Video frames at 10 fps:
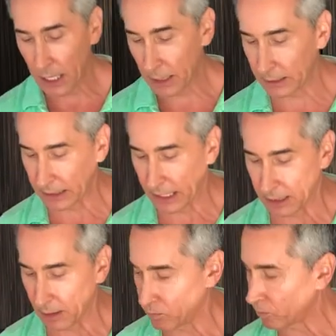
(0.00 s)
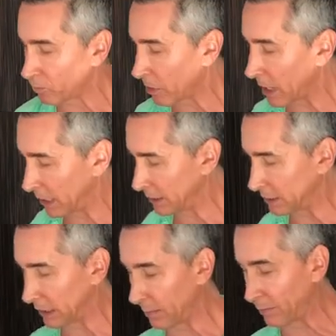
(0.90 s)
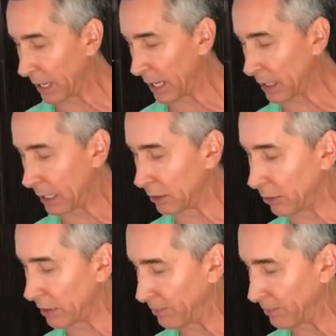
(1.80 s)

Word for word: Let's get them right into the pan. I know that